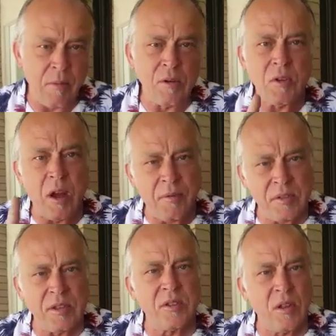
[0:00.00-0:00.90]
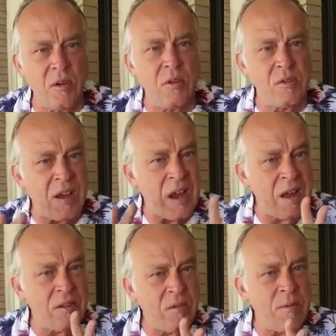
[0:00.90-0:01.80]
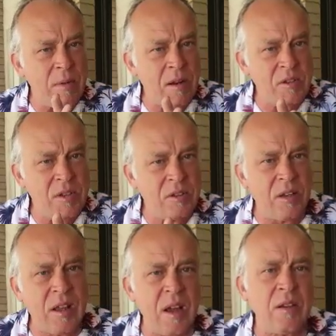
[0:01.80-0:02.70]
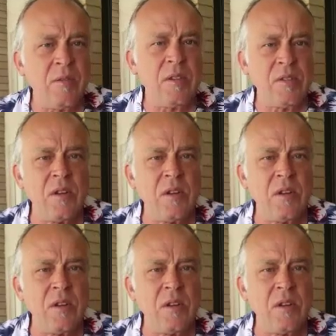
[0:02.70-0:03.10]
Most offices though use conduit, metal shielded conduit,